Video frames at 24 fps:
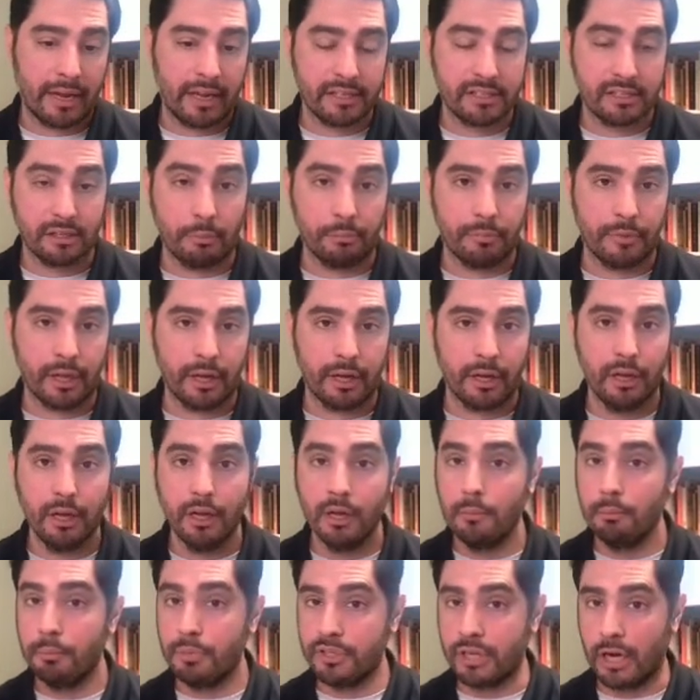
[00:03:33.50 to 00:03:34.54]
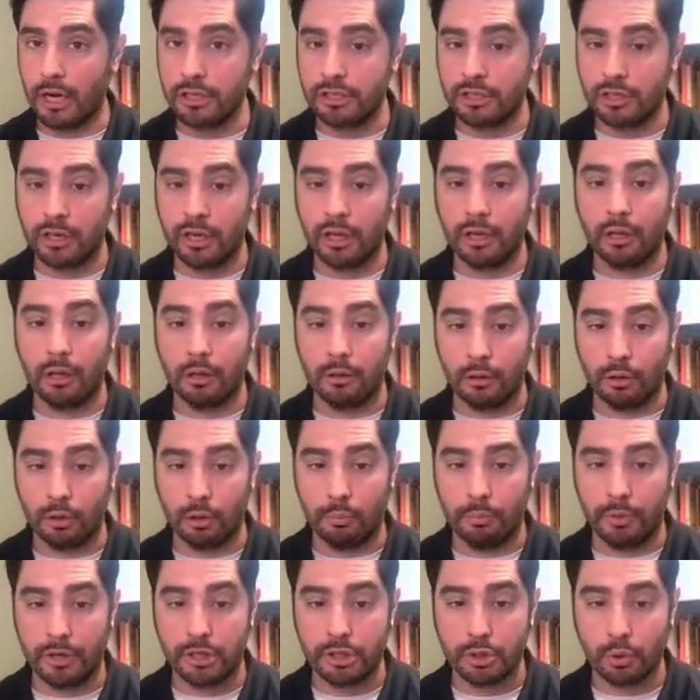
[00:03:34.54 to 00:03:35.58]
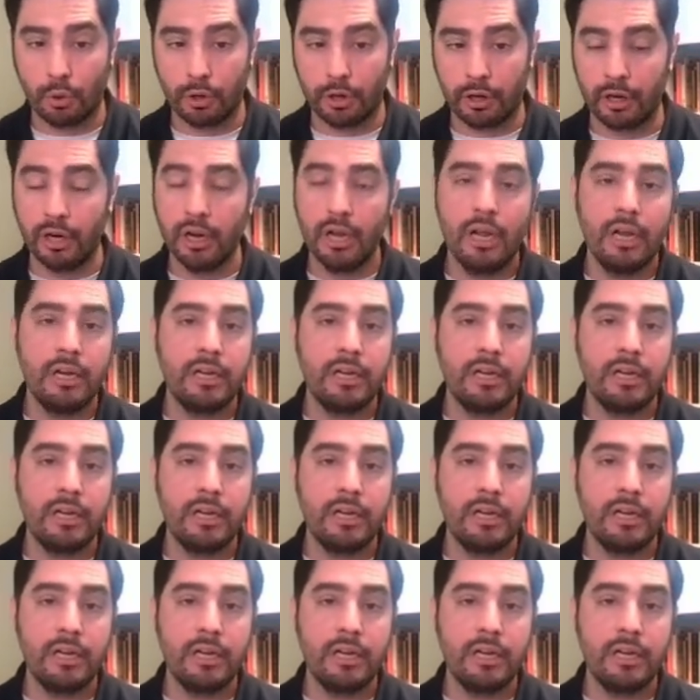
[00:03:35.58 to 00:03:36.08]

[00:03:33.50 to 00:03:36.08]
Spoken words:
get something potentially a little bit shorter.